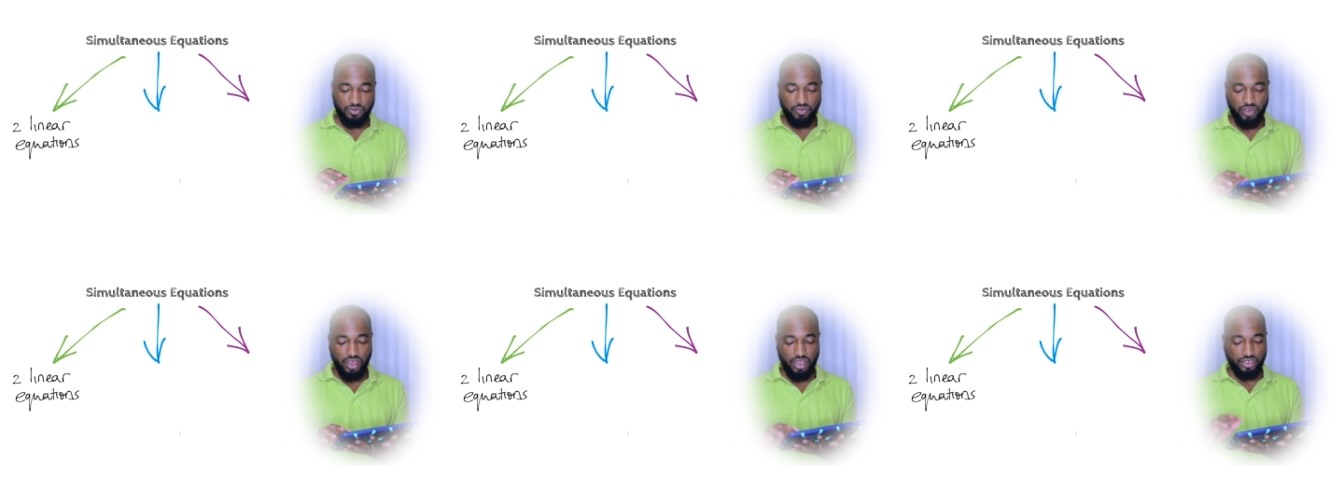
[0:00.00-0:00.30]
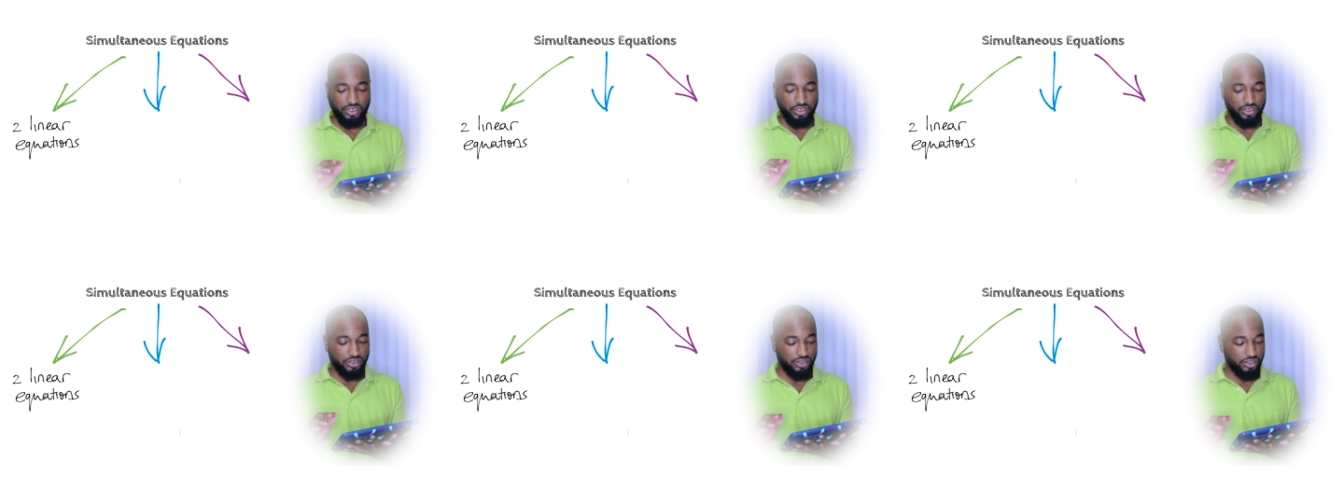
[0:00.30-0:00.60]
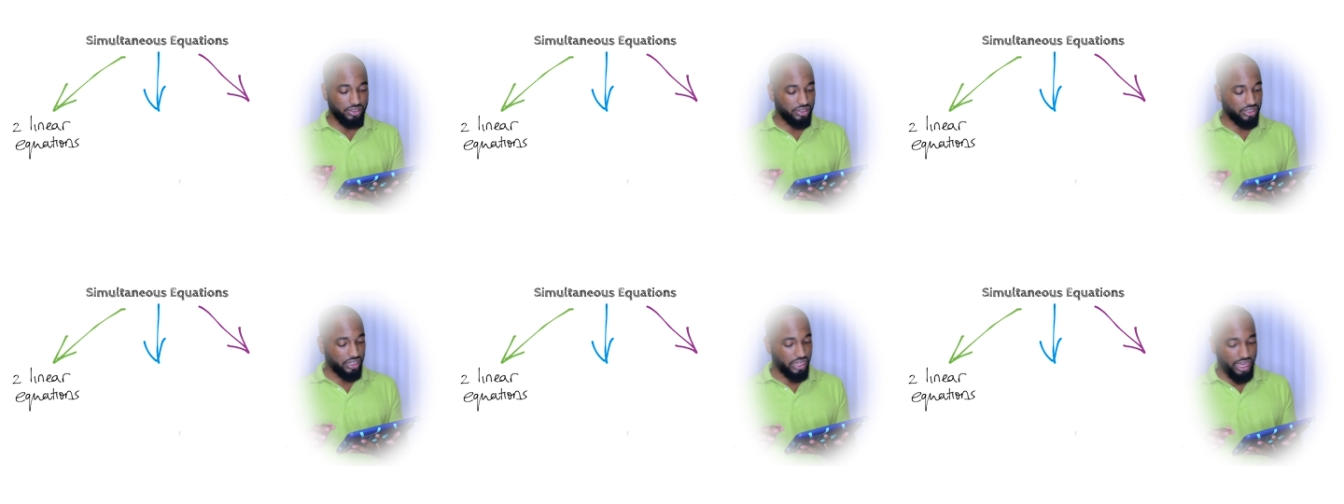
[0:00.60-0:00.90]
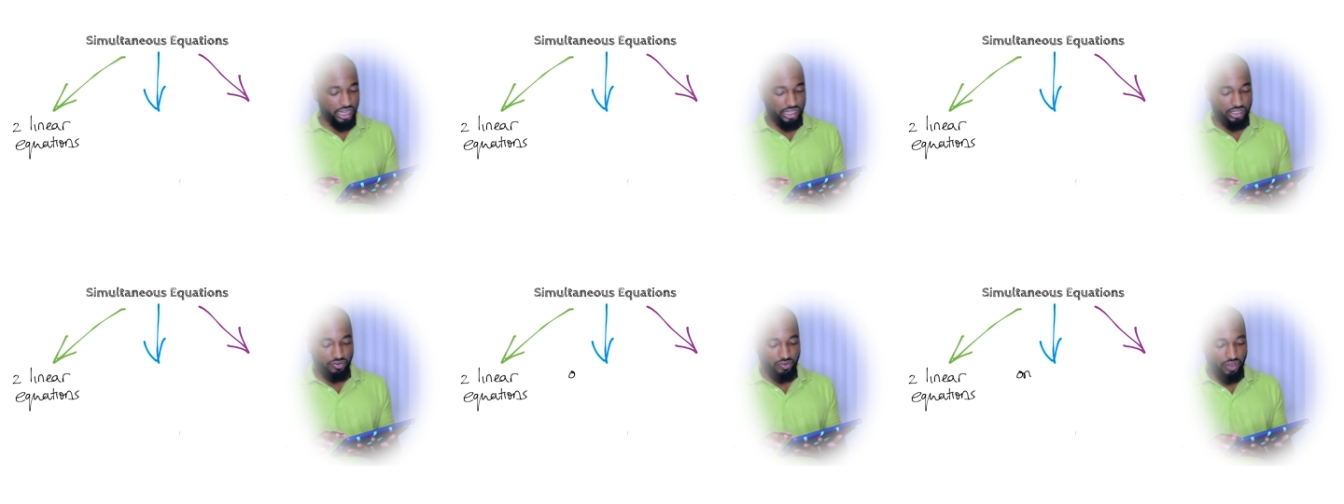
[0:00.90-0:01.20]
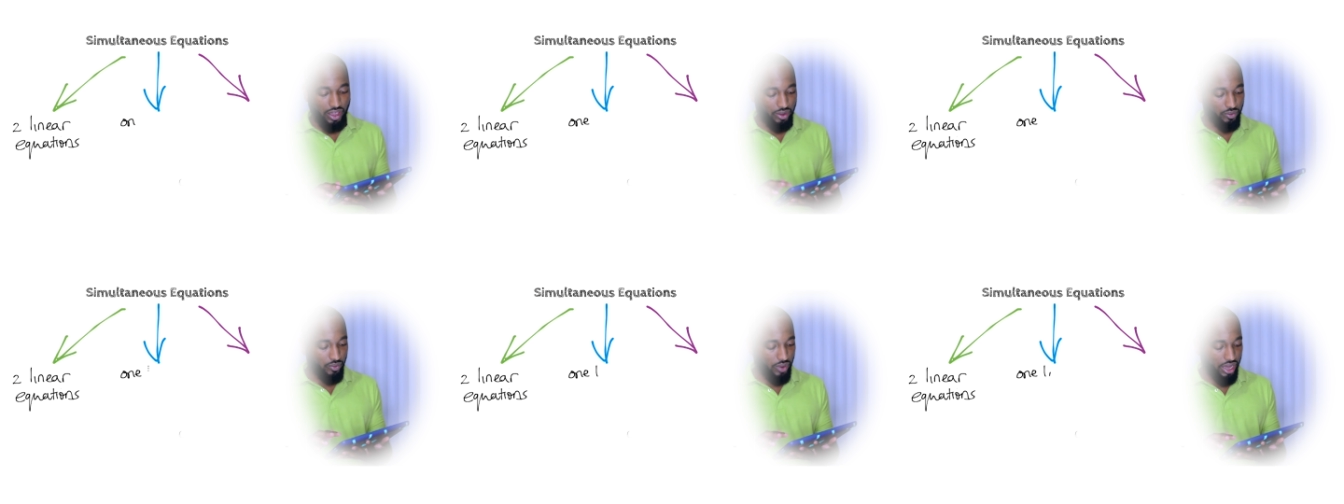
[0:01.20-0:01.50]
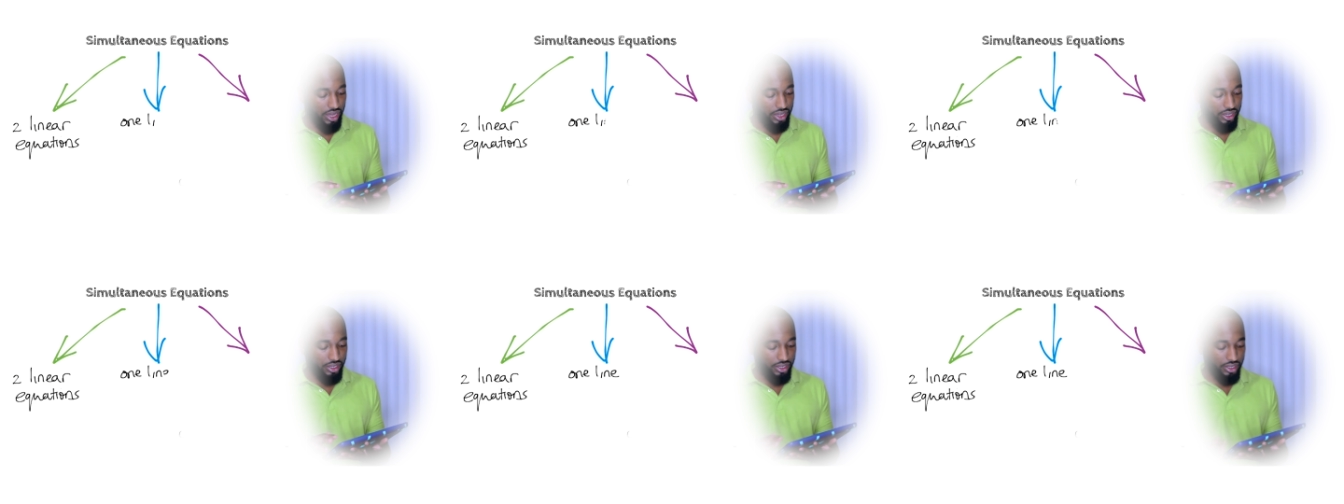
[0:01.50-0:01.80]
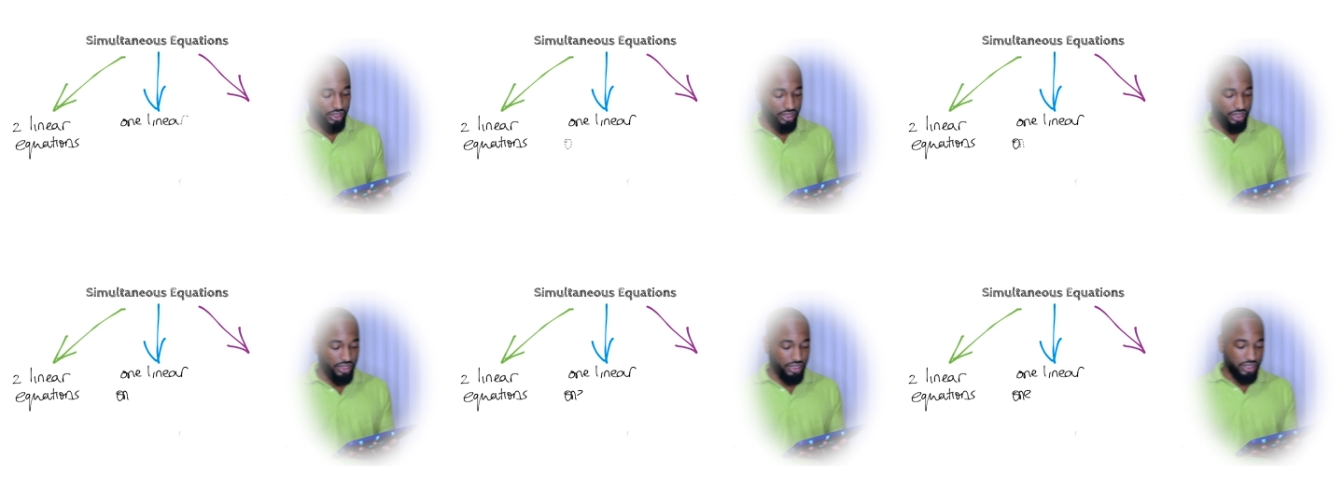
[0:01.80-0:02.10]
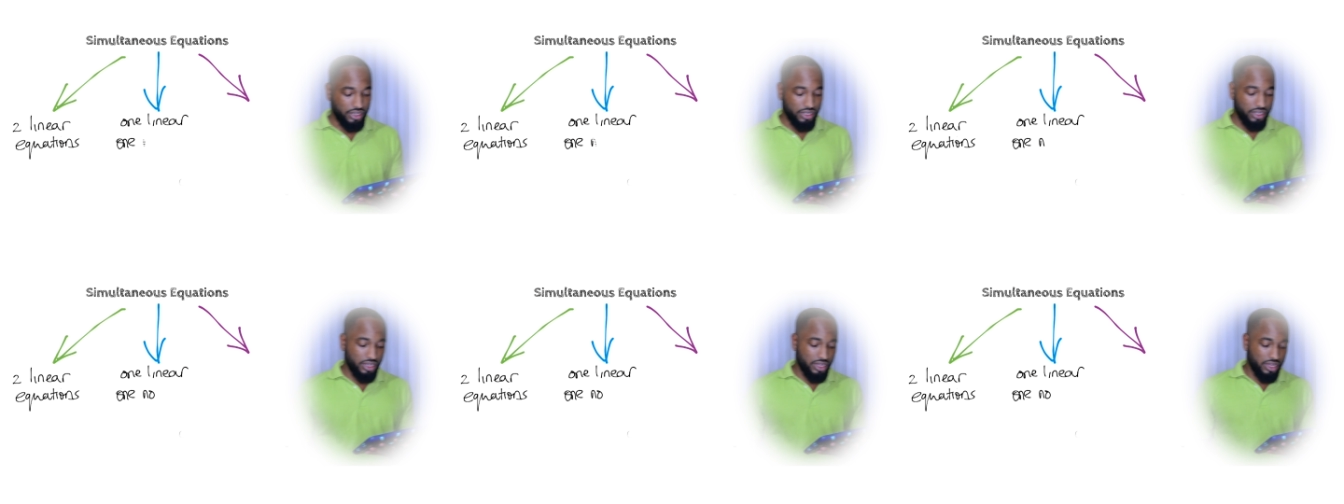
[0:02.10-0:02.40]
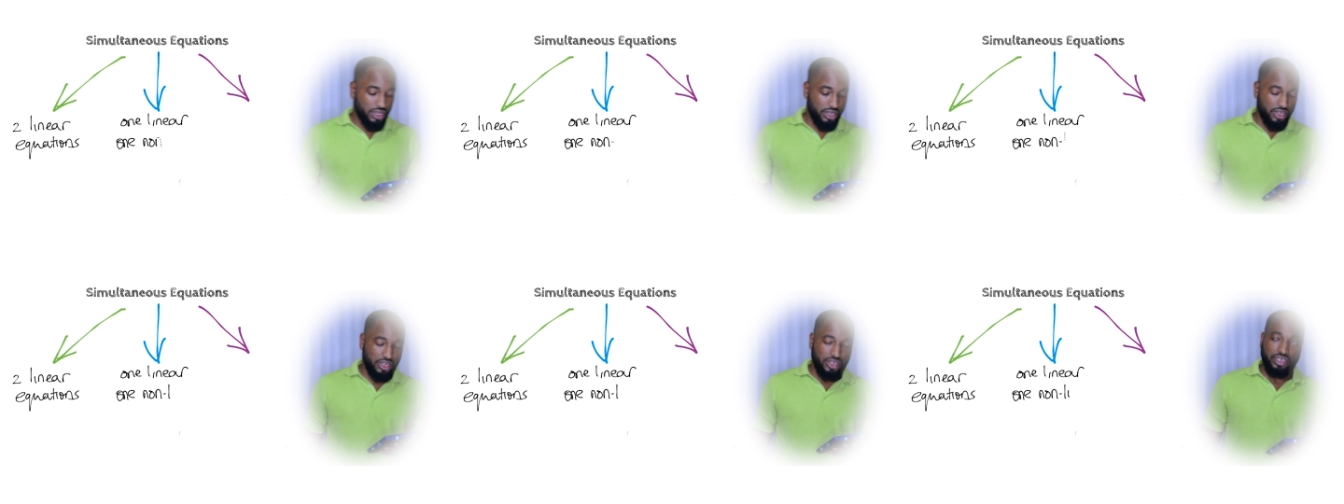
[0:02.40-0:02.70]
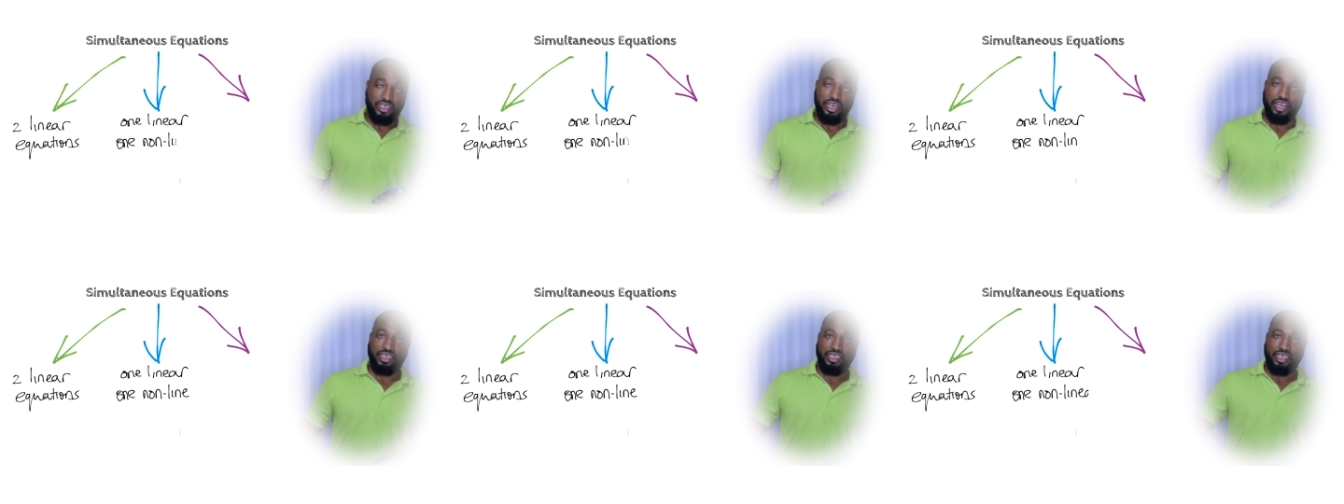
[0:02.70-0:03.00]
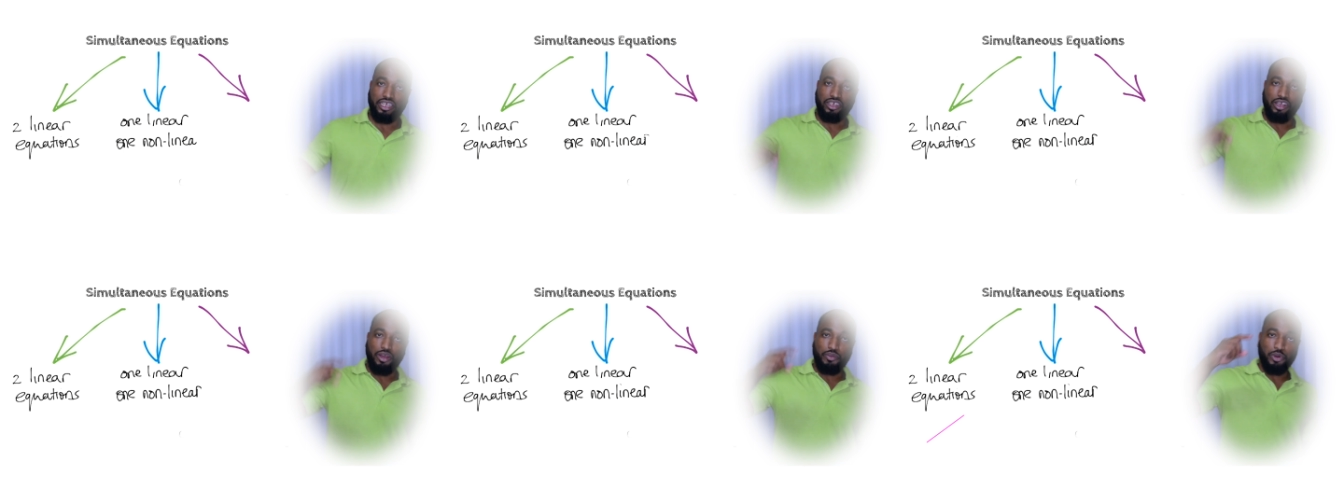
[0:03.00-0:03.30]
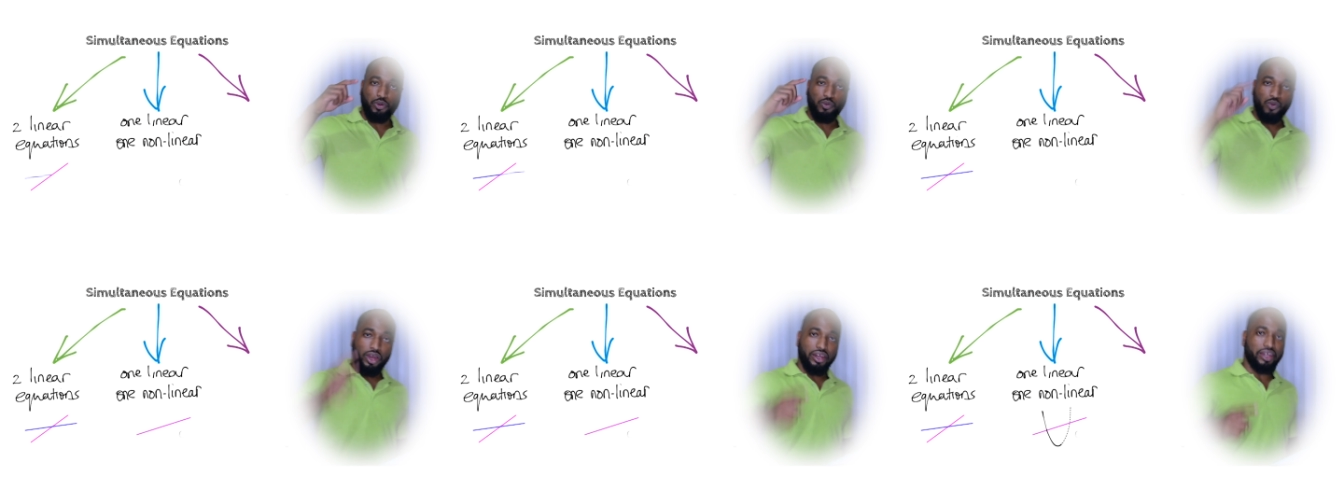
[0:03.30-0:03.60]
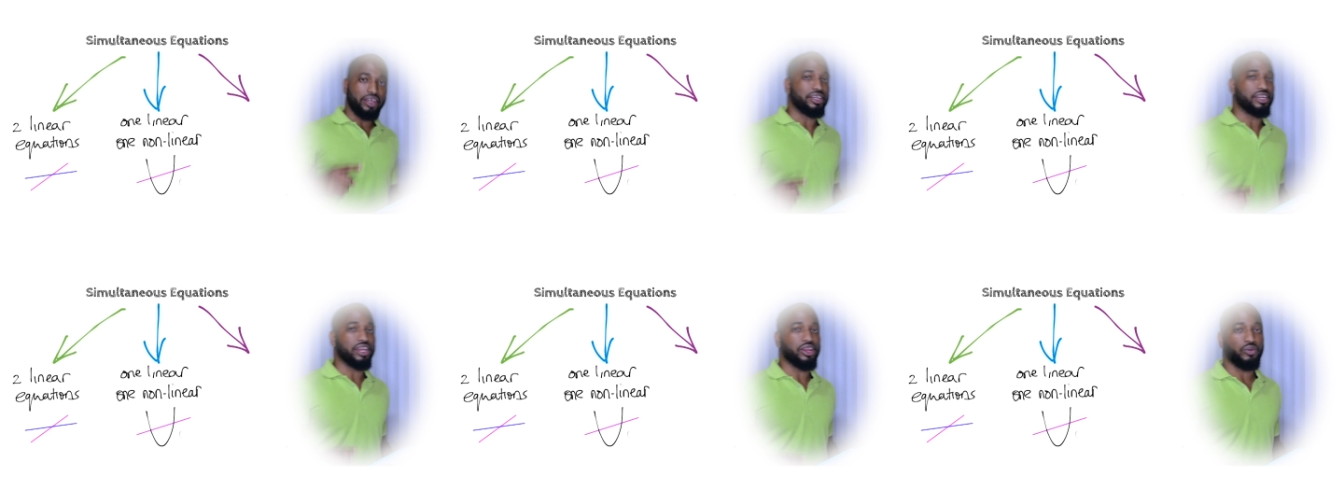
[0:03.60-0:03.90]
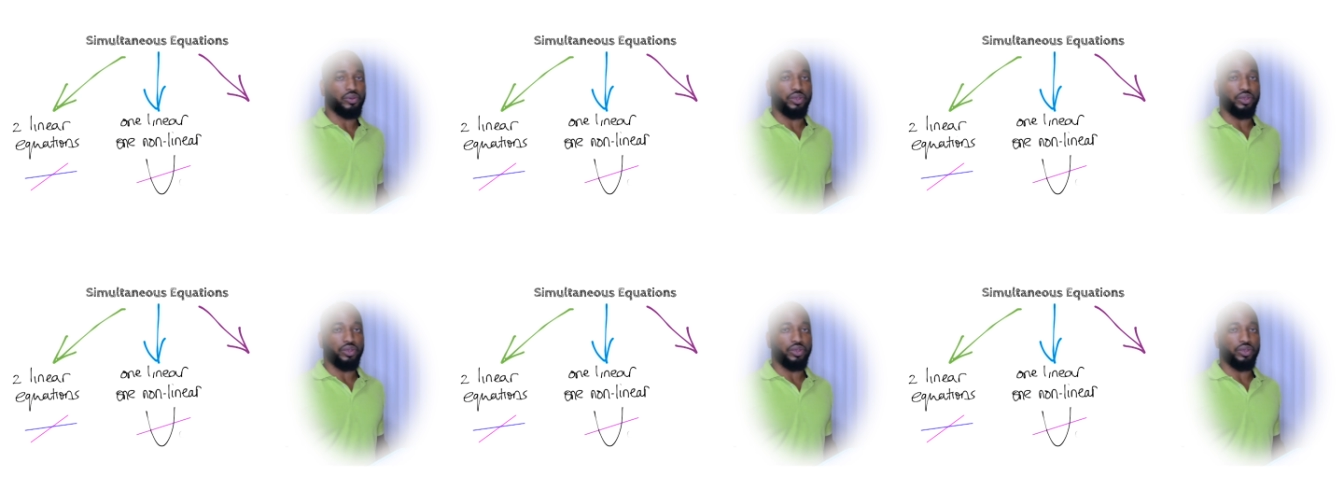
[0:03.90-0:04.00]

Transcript: find x, find y. Then it can come with one linear